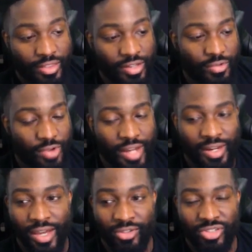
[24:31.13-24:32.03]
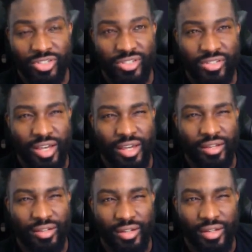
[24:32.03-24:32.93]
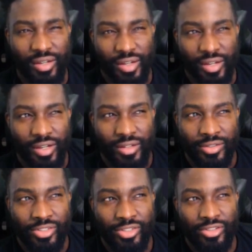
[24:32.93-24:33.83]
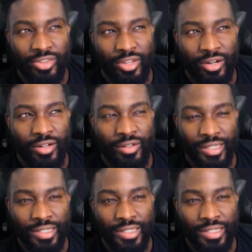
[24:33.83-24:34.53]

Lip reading: I think right now she's the 3rd